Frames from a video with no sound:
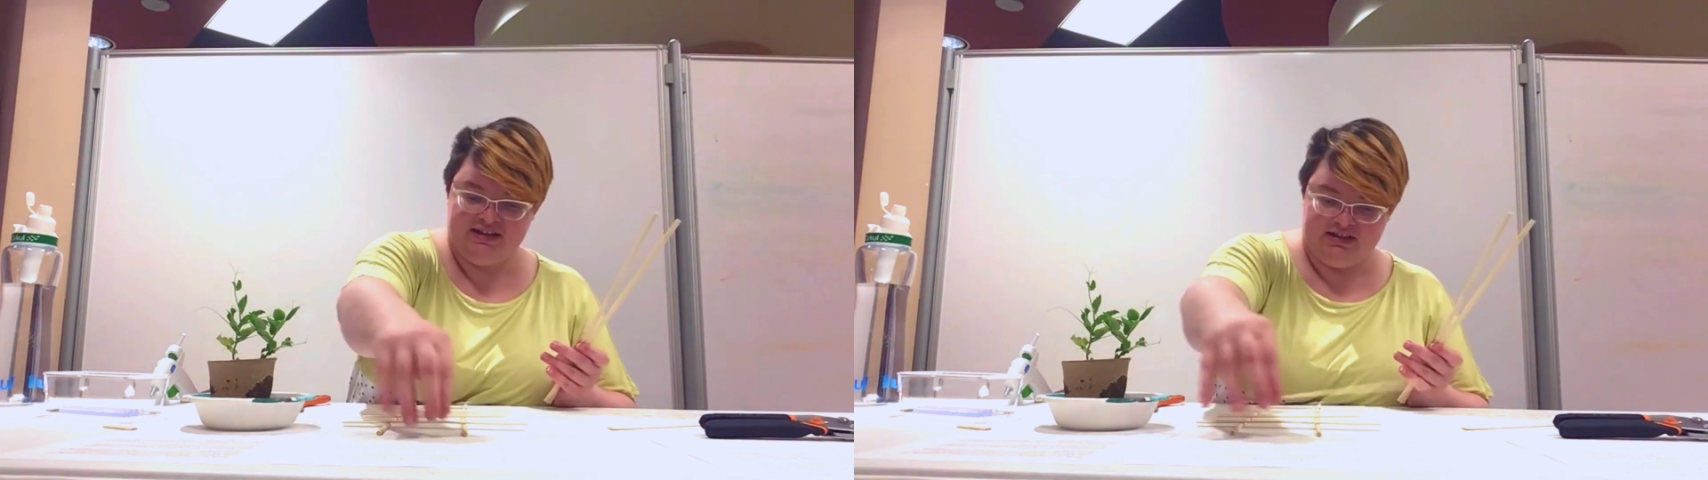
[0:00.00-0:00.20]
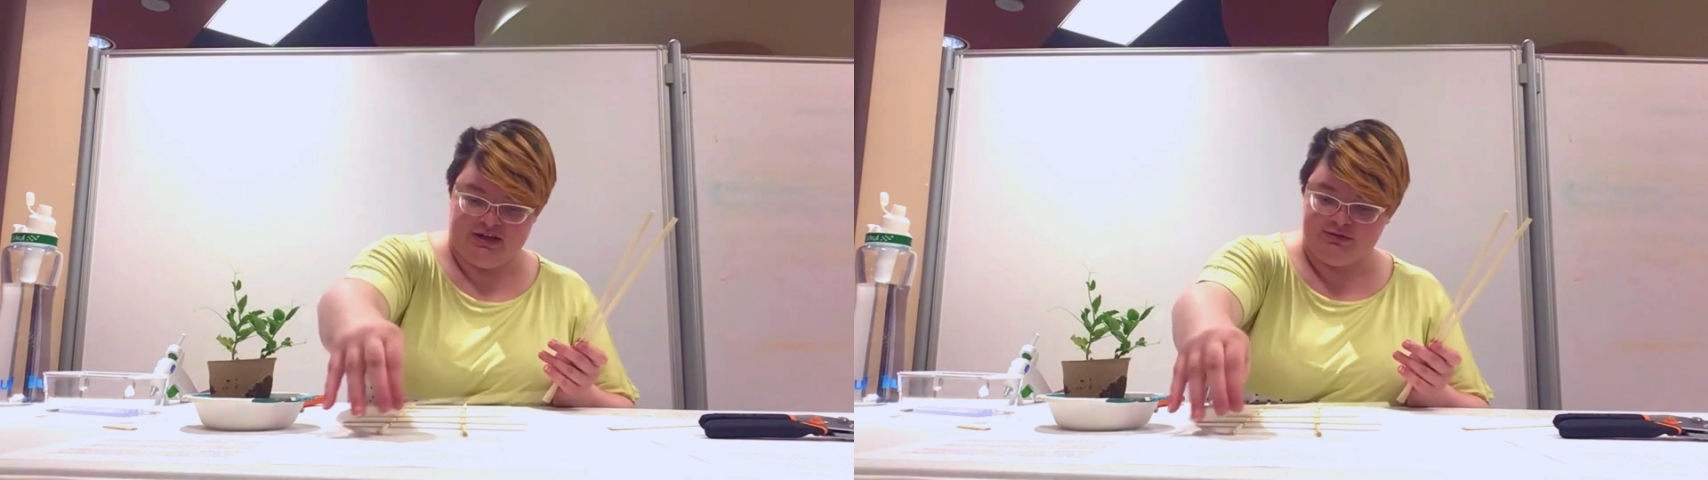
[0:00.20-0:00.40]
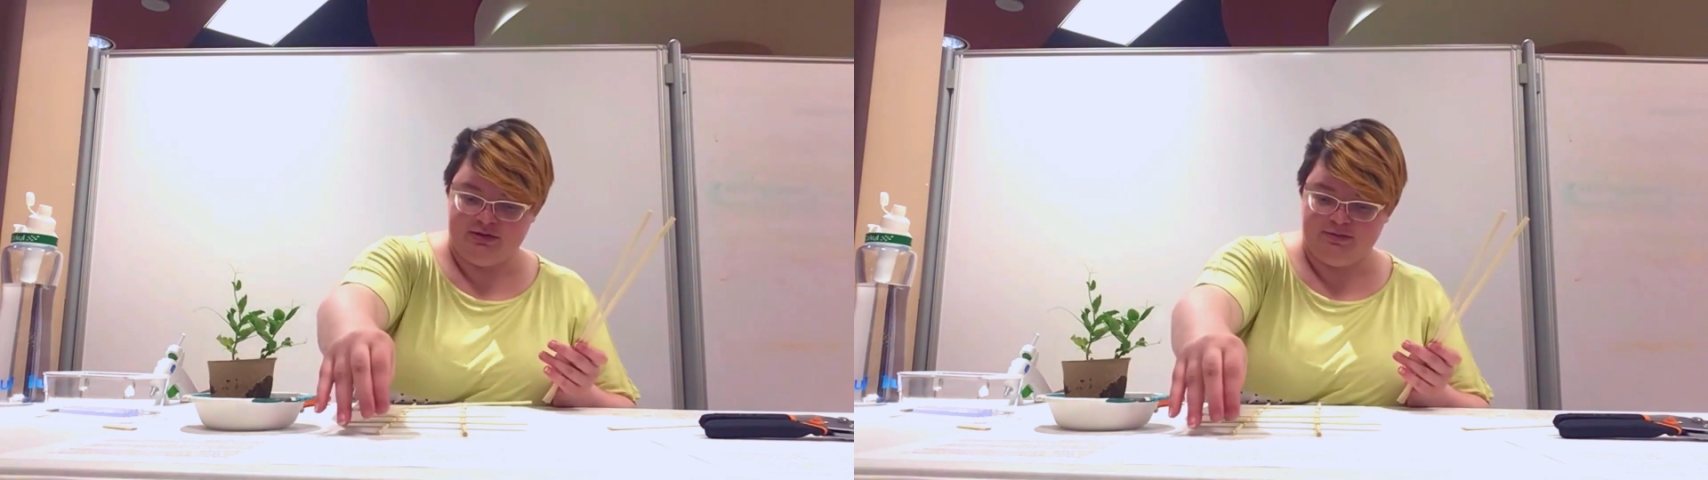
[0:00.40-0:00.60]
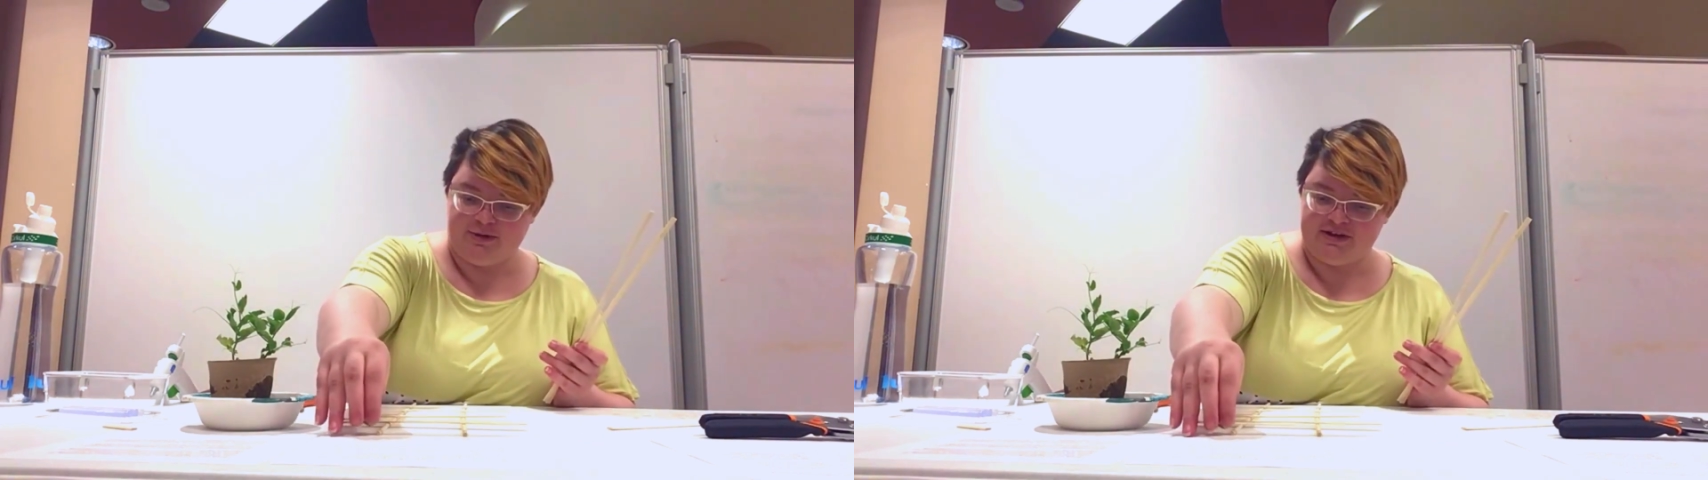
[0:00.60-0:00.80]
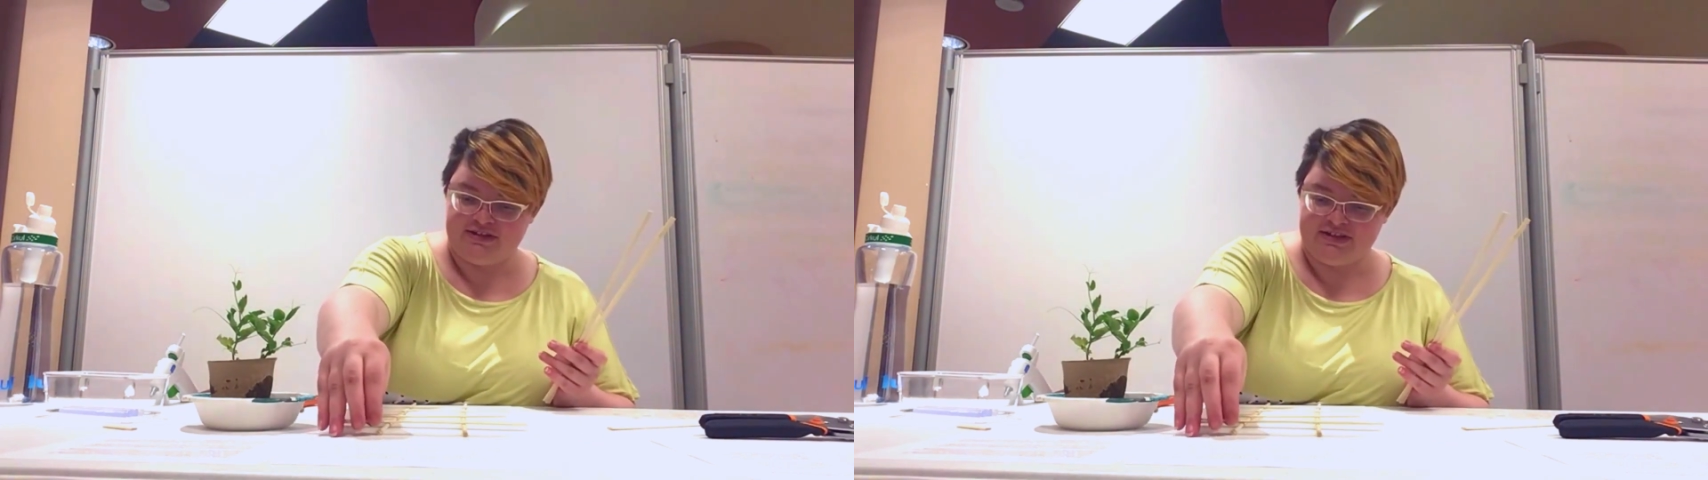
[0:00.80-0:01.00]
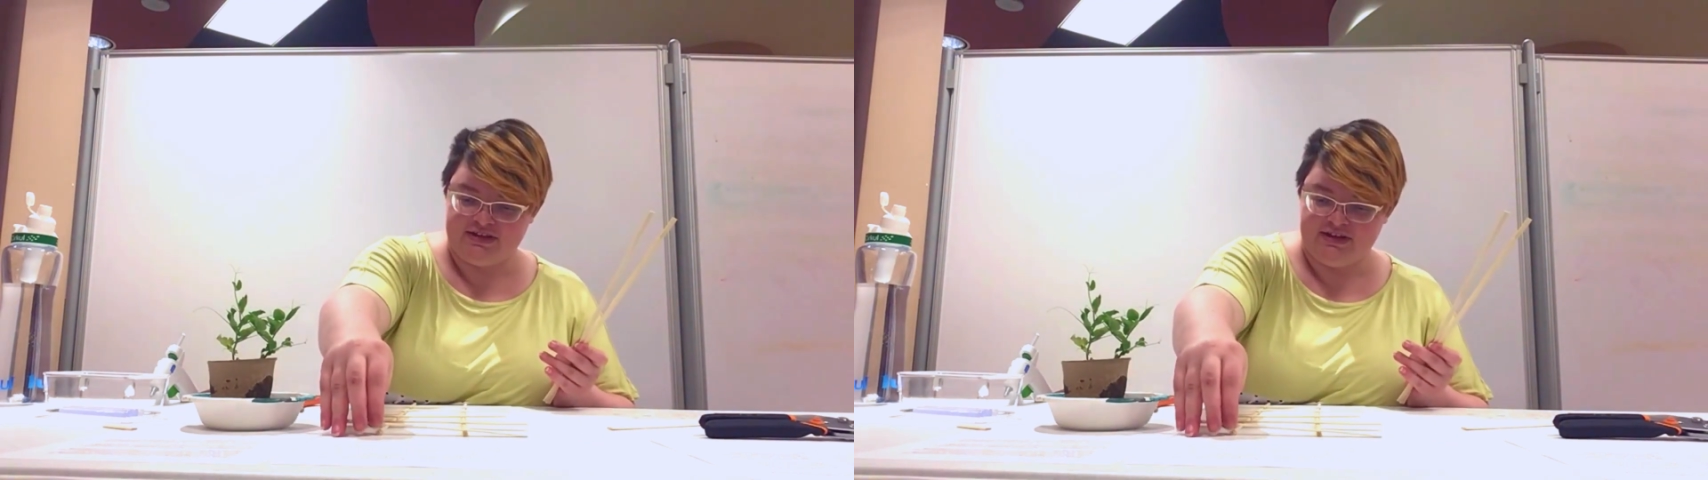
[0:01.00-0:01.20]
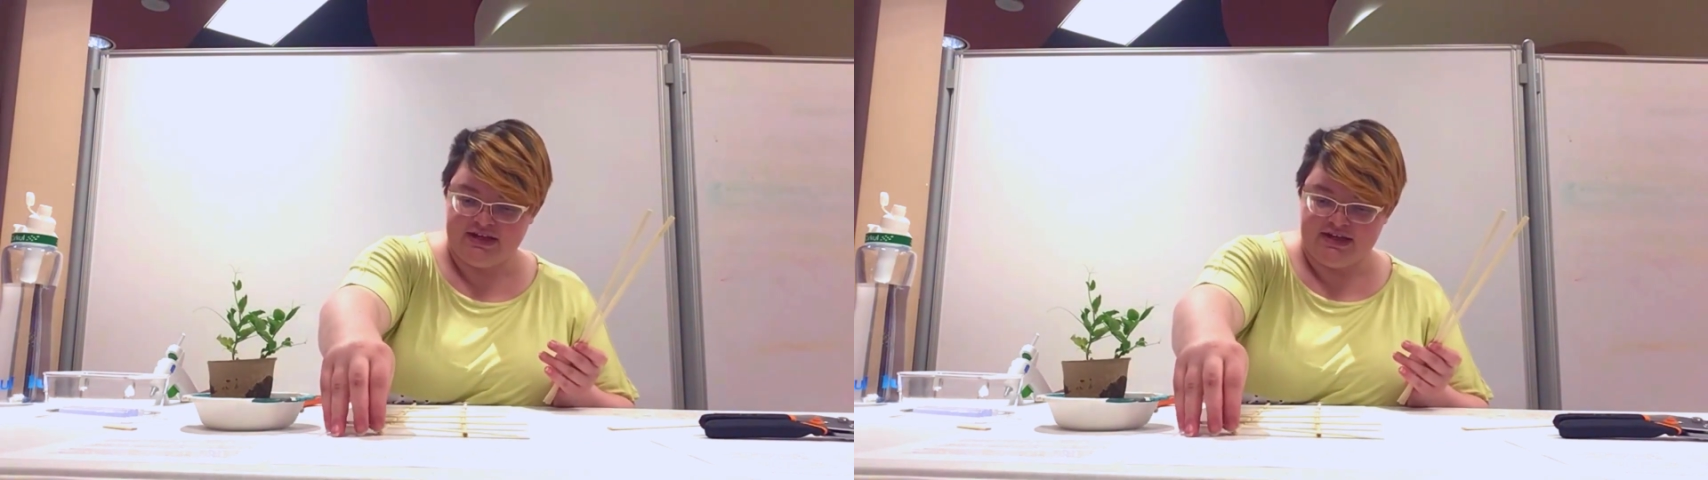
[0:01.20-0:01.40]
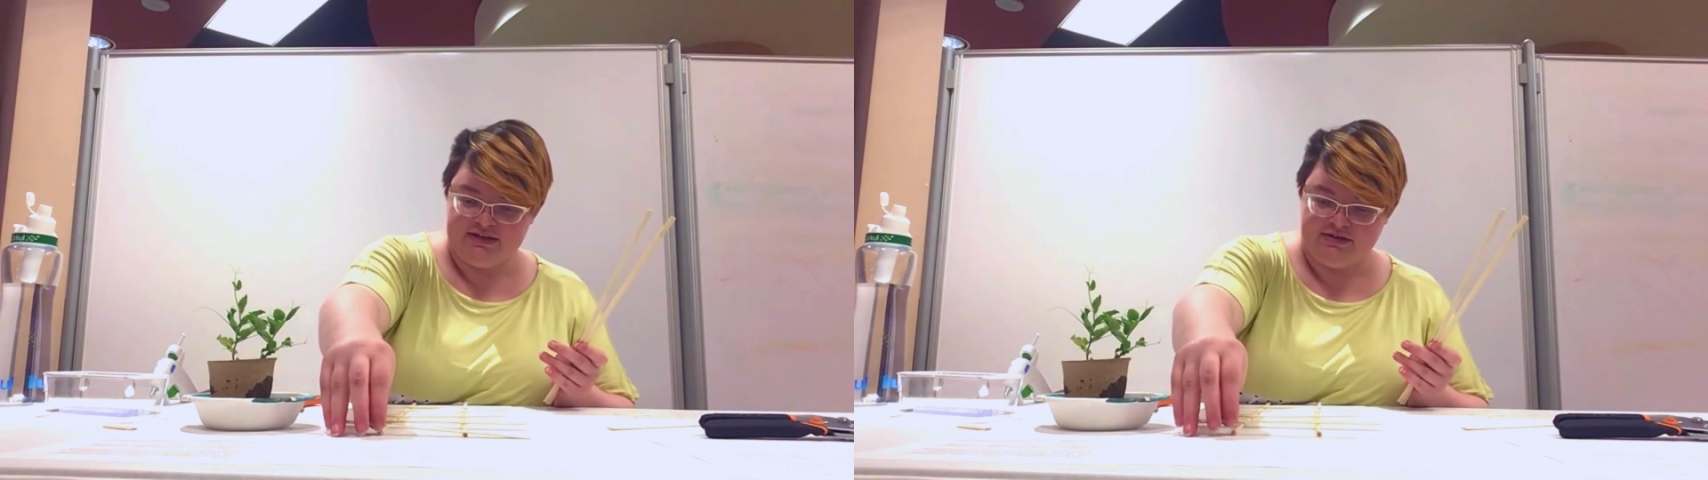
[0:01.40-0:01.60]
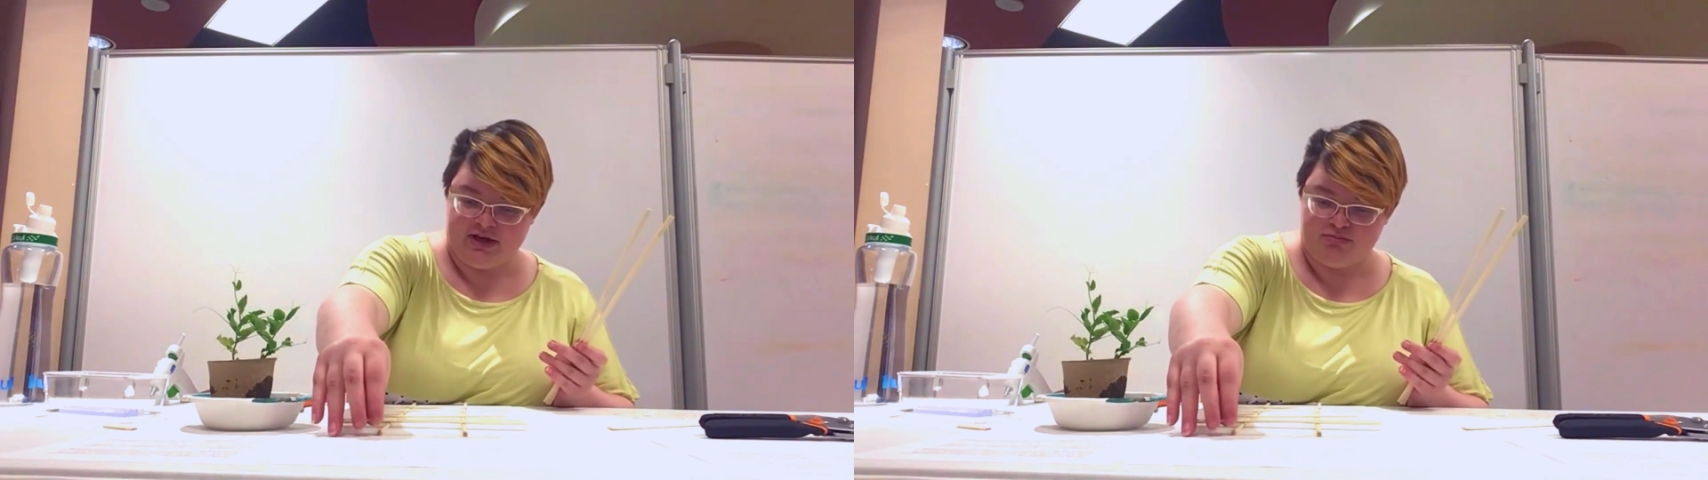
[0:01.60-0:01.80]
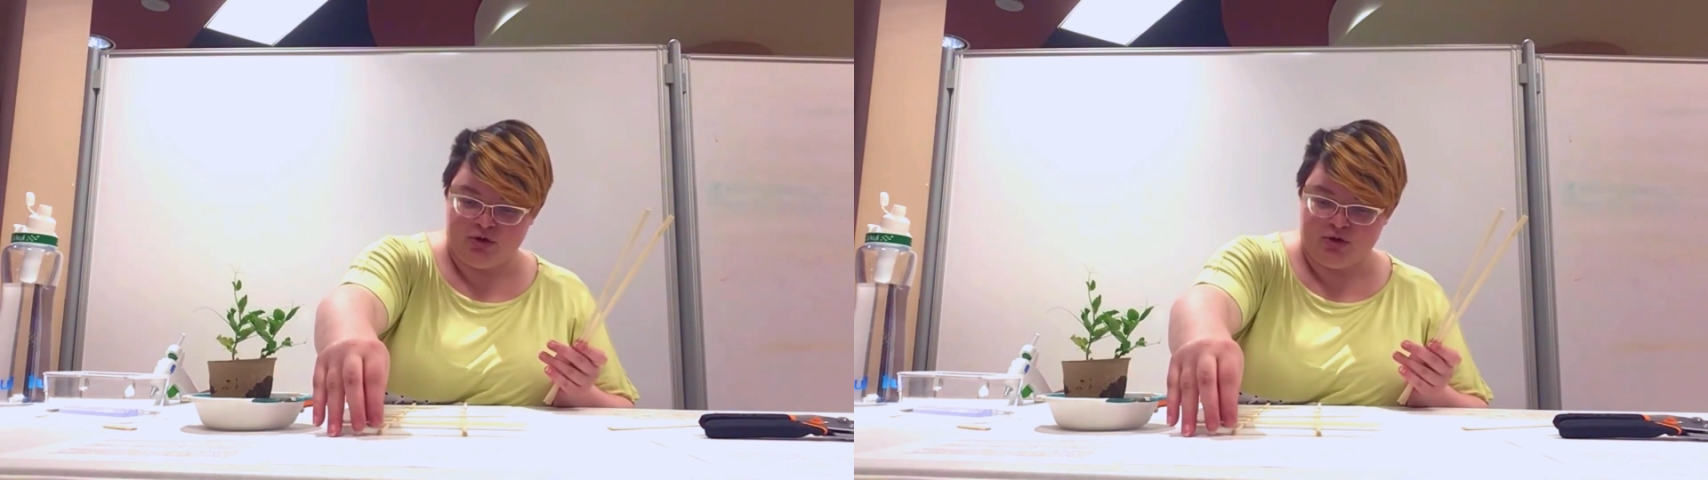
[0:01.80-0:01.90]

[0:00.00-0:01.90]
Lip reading: No one wants to get